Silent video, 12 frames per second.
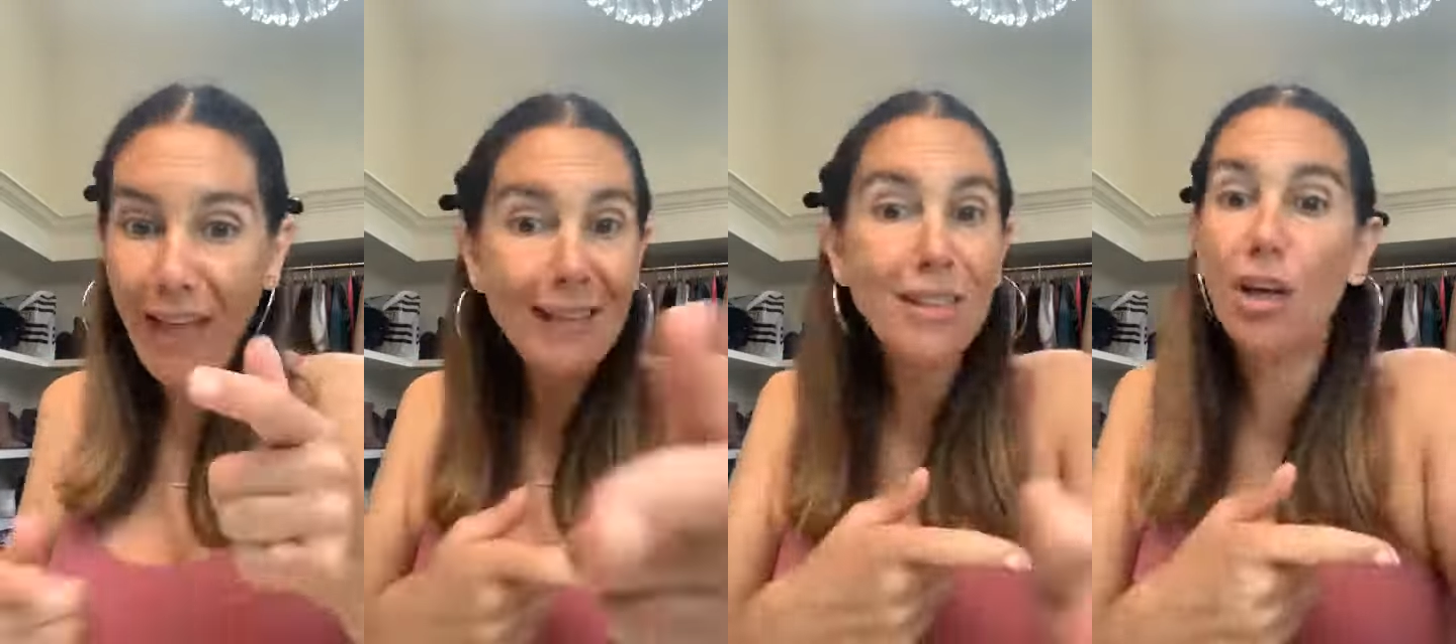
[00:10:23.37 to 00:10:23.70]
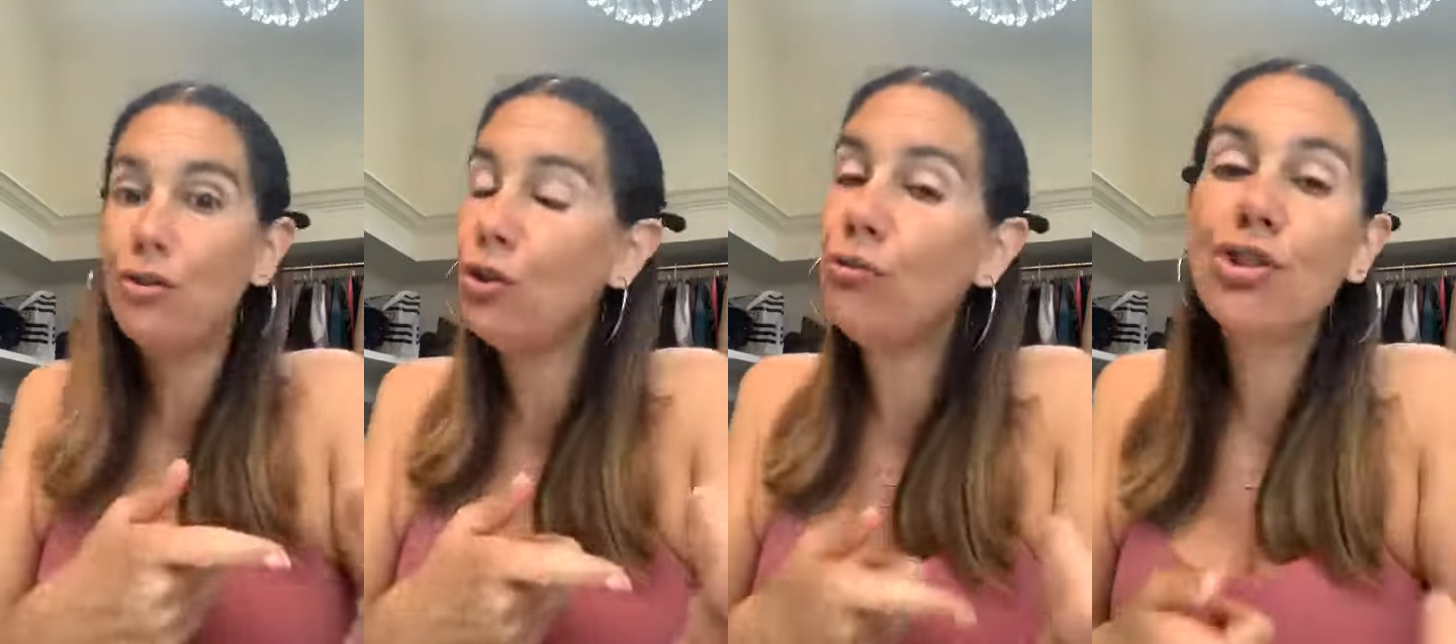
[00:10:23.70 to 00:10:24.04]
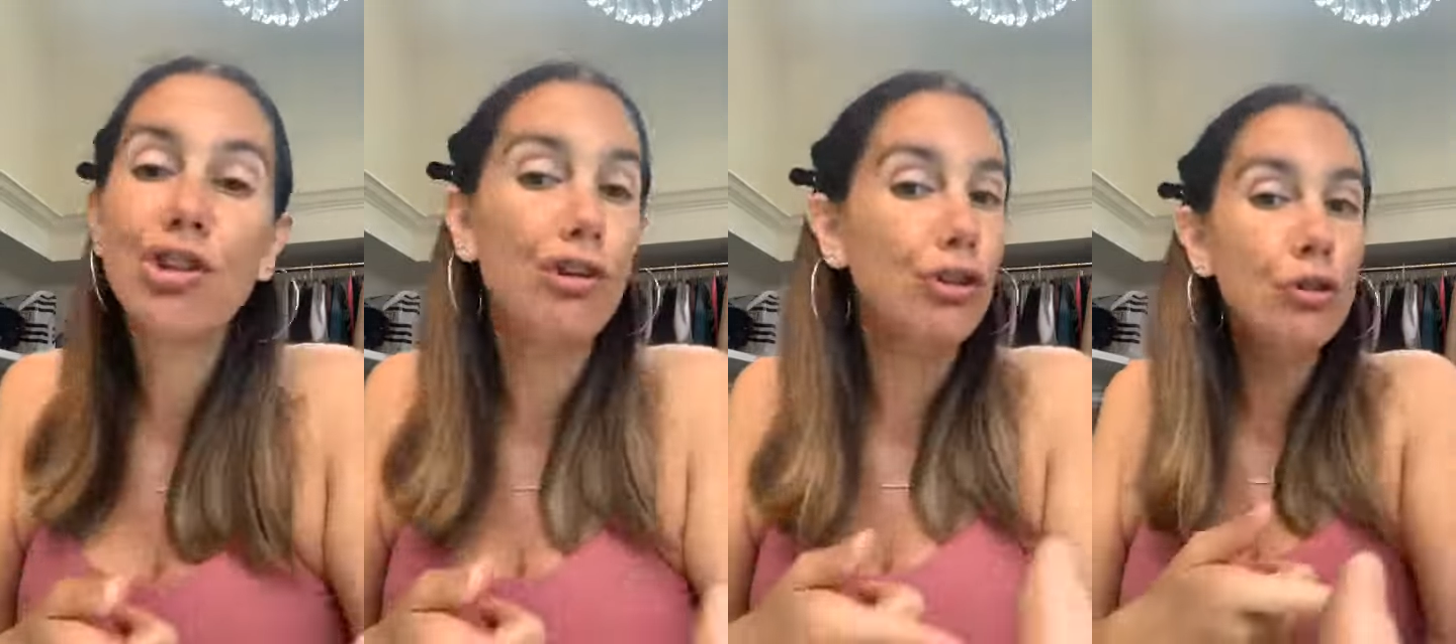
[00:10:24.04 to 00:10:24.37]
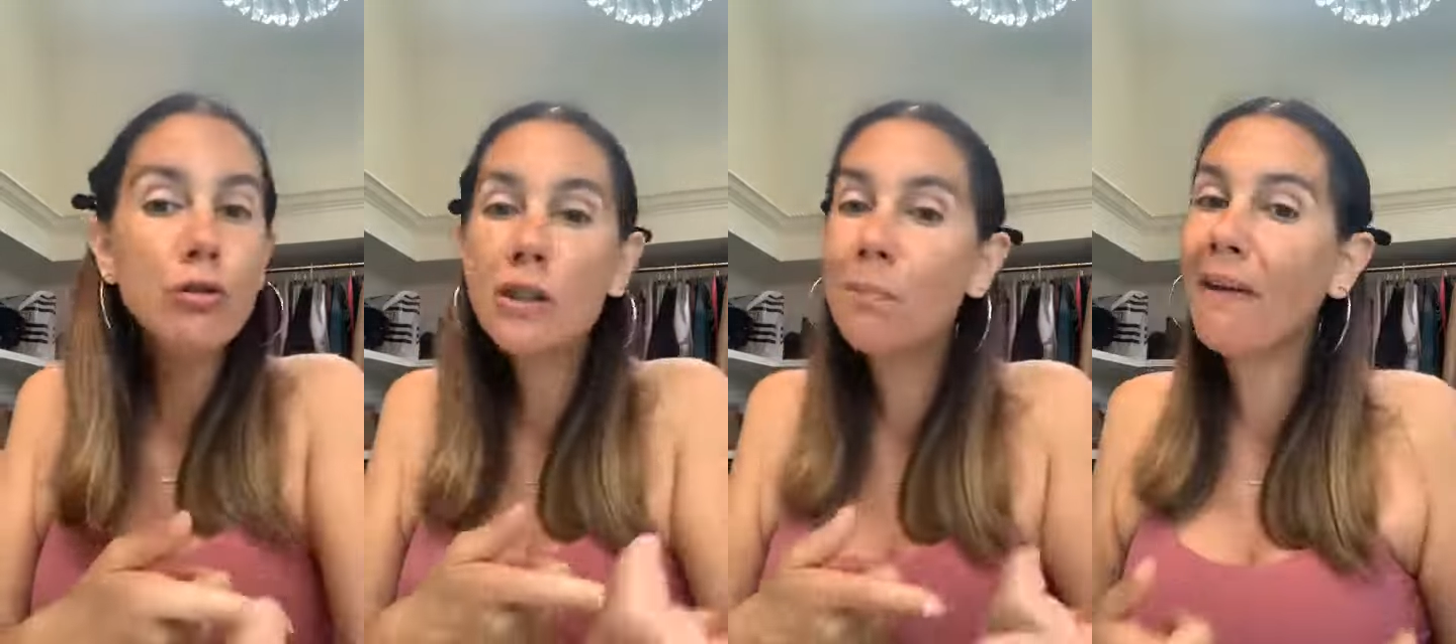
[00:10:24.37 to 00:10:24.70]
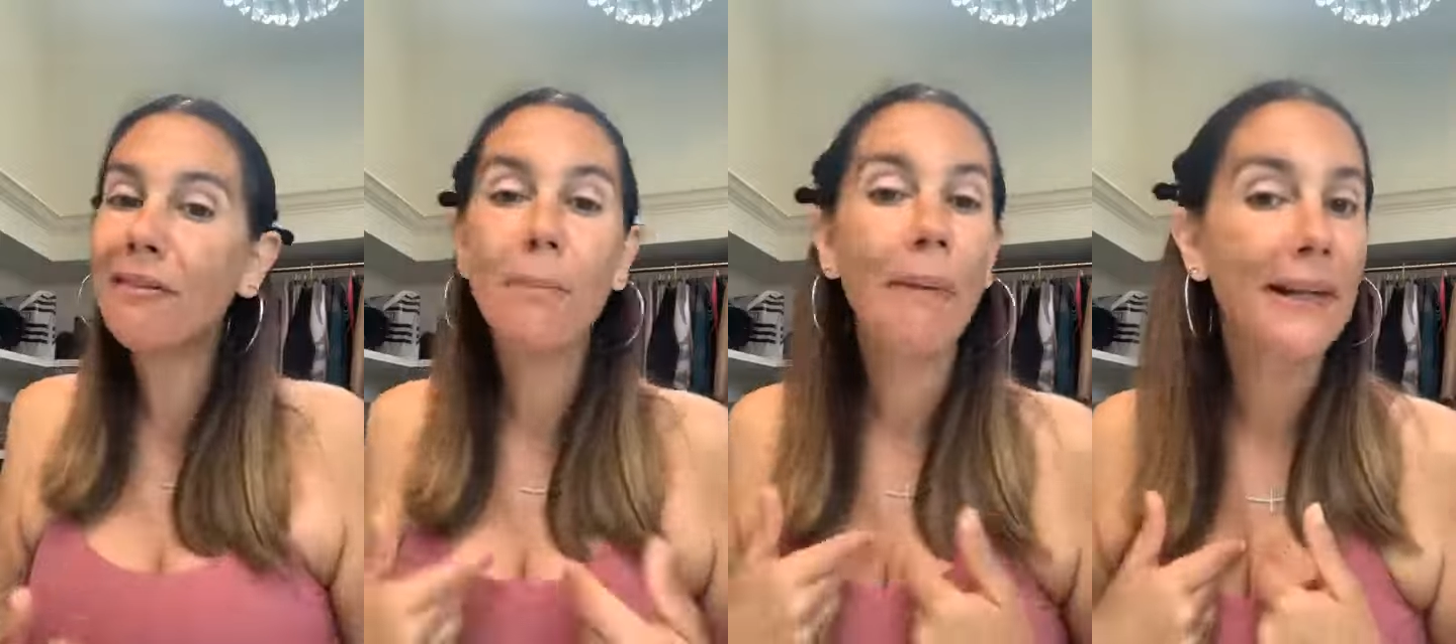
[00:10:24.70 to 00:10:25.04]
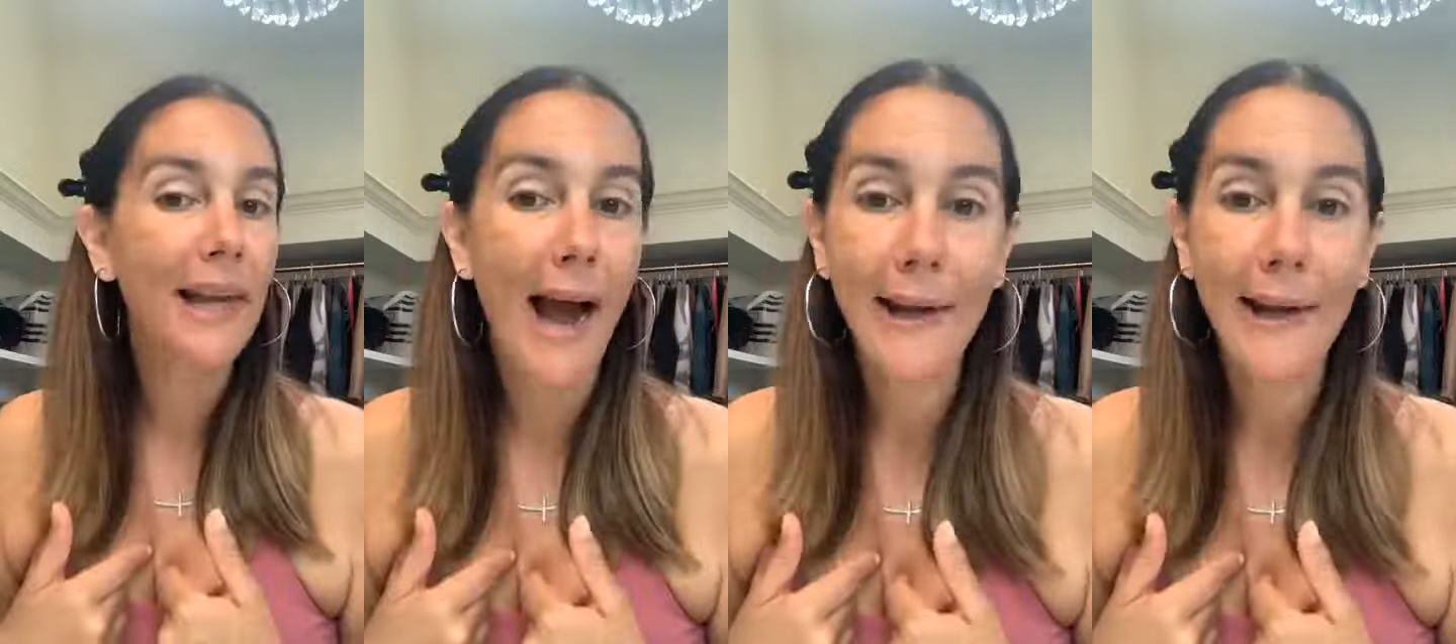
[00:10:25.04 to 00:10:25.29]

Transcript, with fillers: That's on you, sir. You spent the money